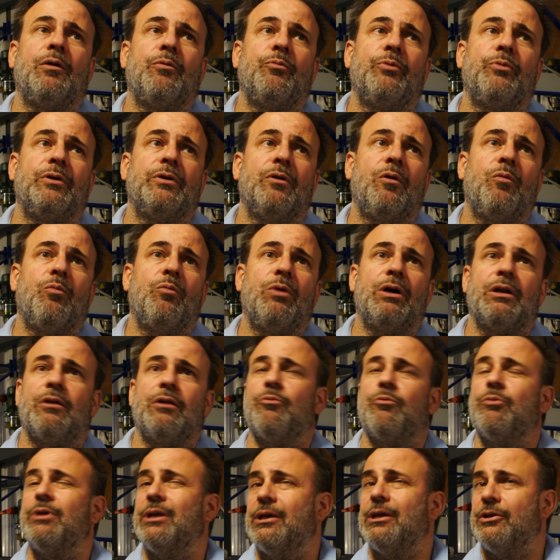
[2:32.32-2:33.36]
We don't want to
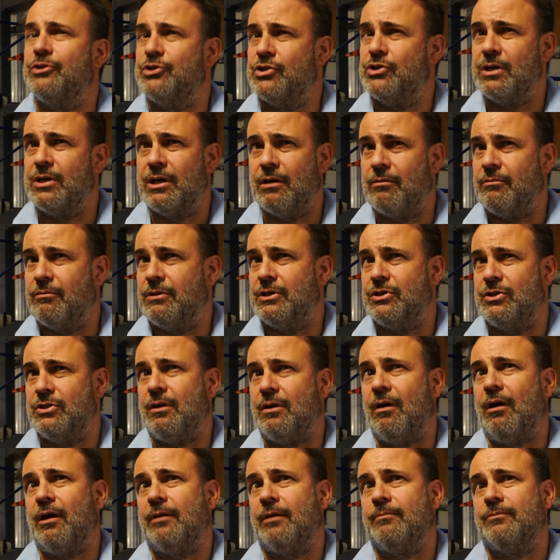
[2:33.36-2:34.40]
re-engineer each
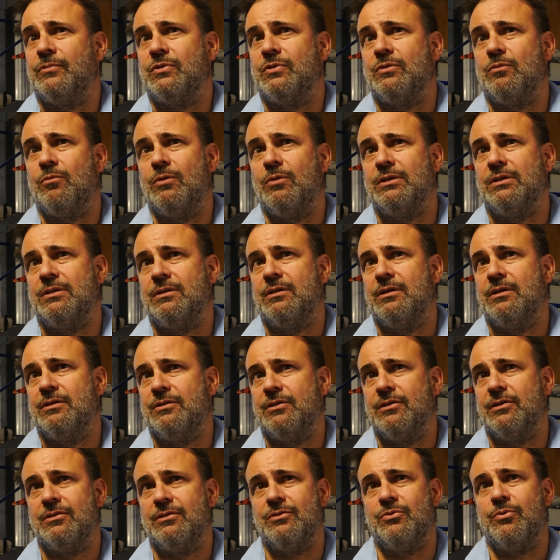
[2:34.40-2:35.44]
time. So once this
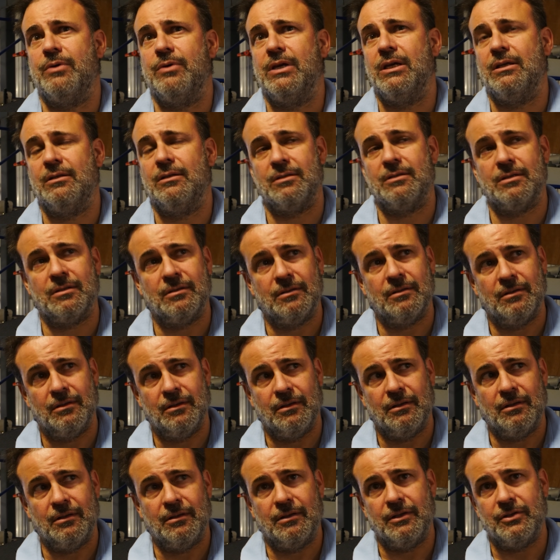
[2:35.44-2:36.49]
is tweaked,
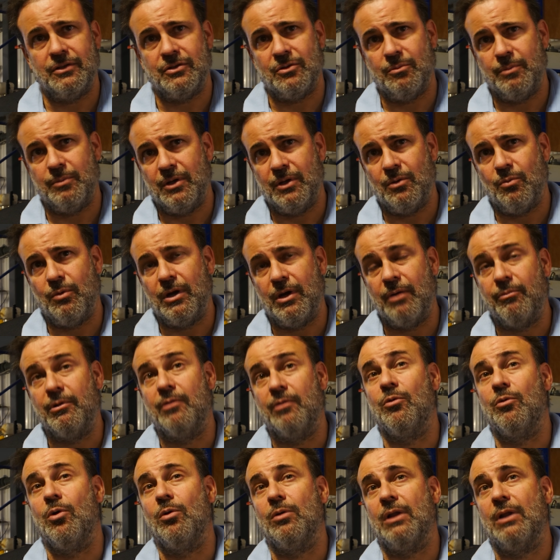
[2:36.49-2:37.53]
this will be the way we
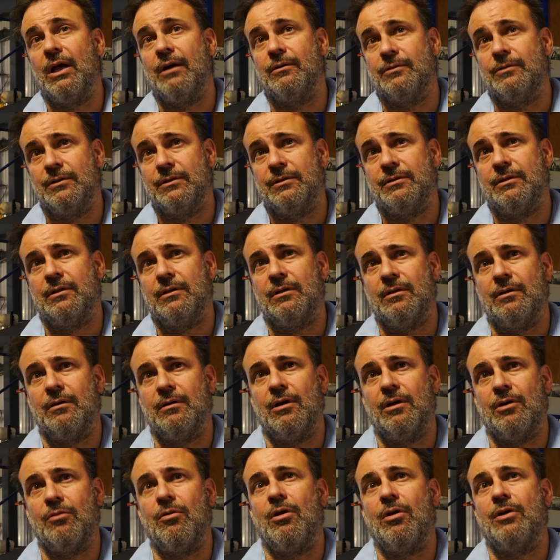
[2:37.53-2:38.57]
roll out
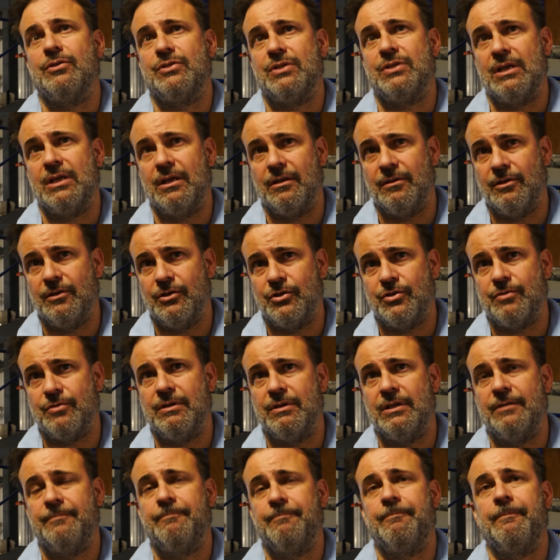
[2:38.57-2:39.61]
across the
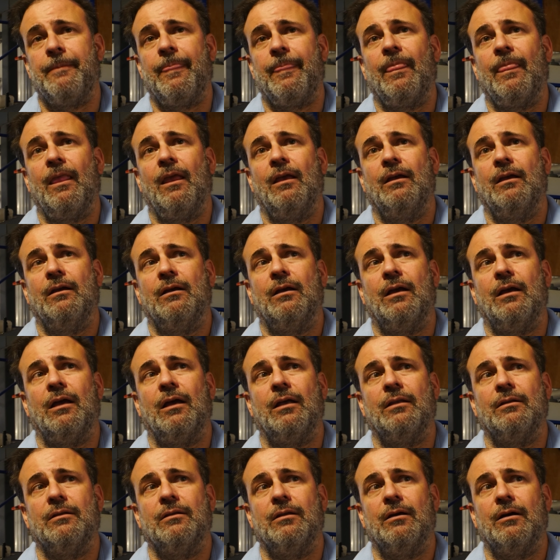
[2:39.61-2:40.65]
industry,
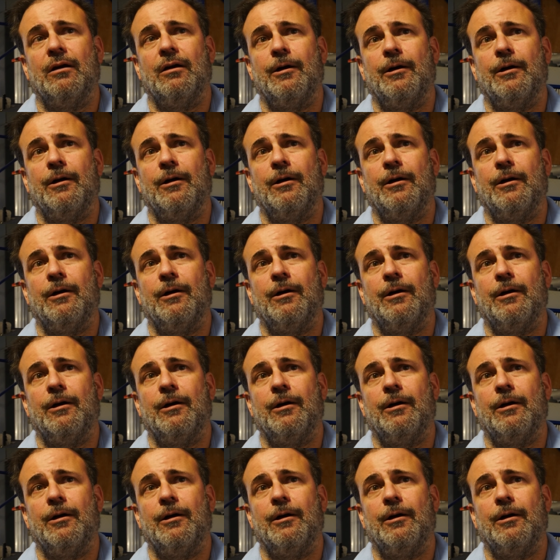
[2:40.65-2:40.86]
and